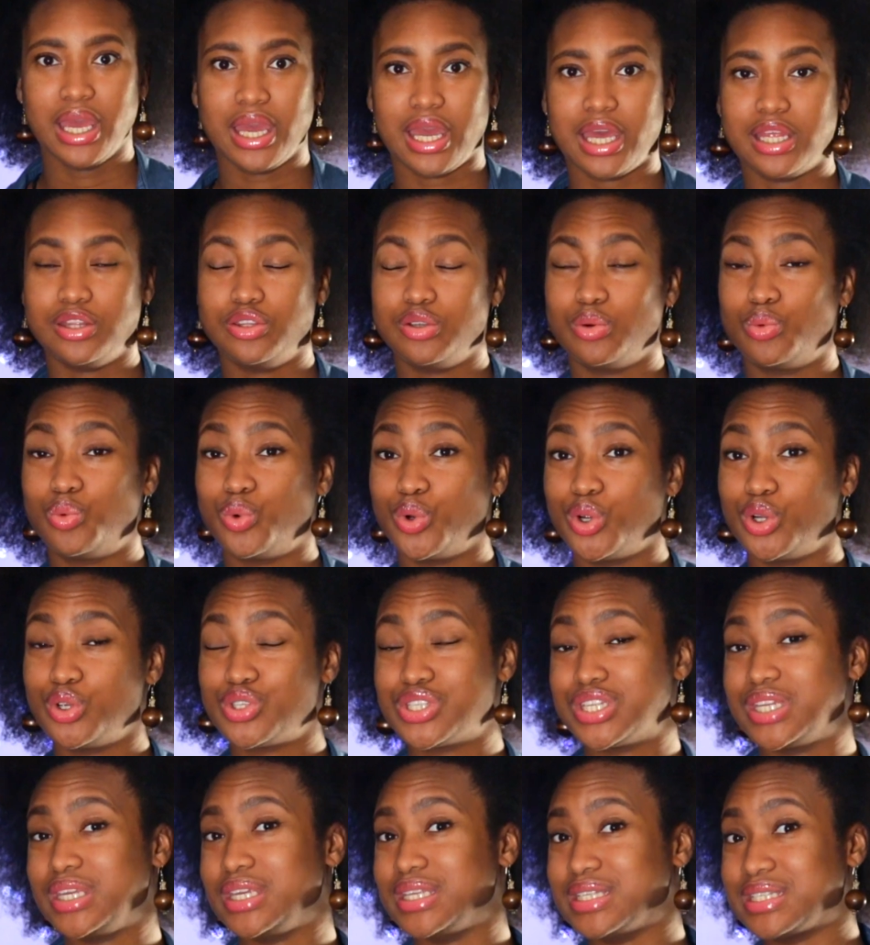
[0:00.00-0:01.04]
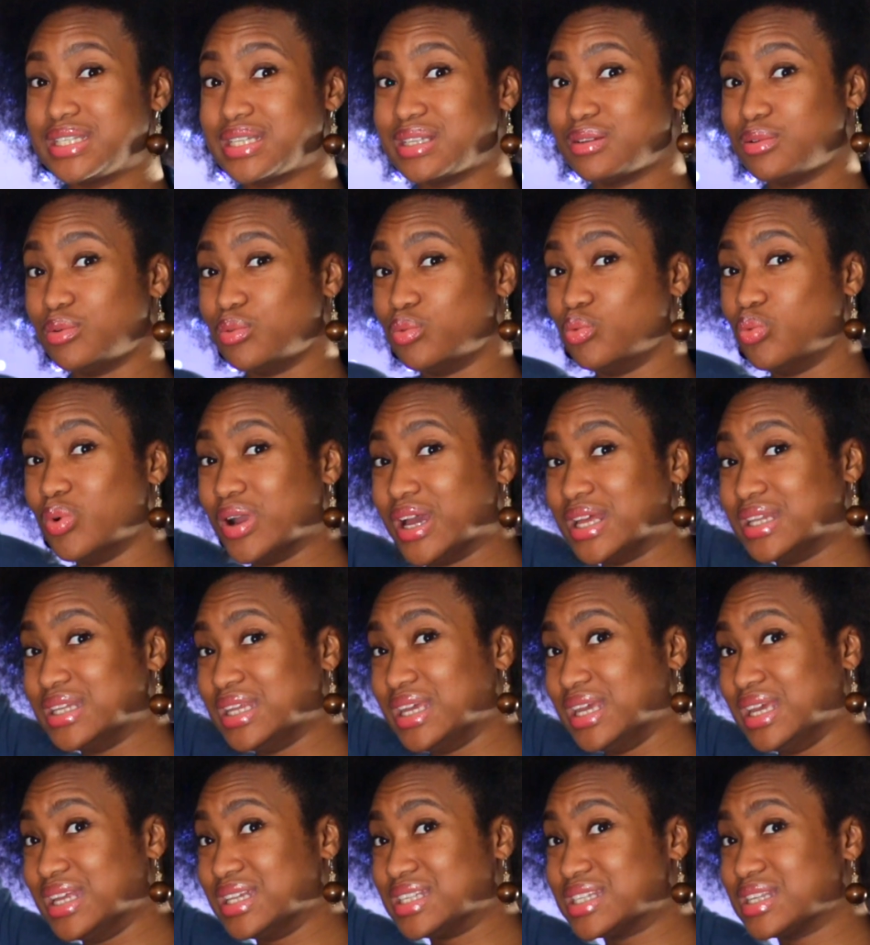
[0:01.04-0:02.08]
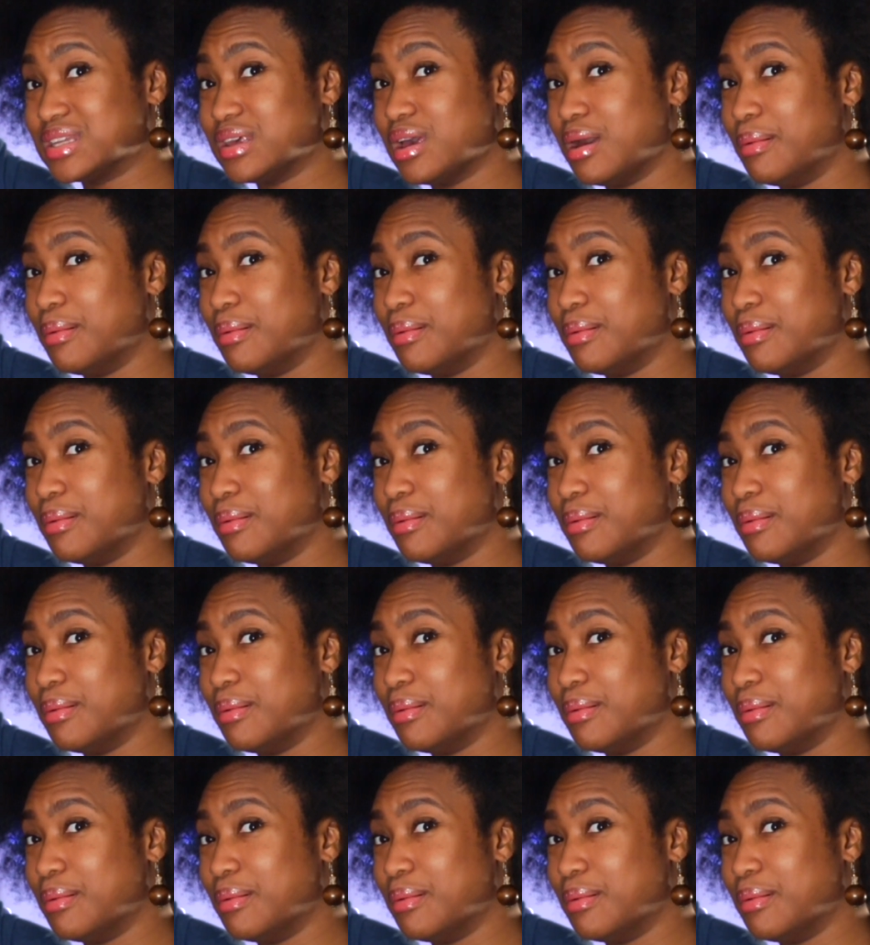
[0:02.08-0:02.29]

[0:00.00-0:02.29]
And the worst is when it's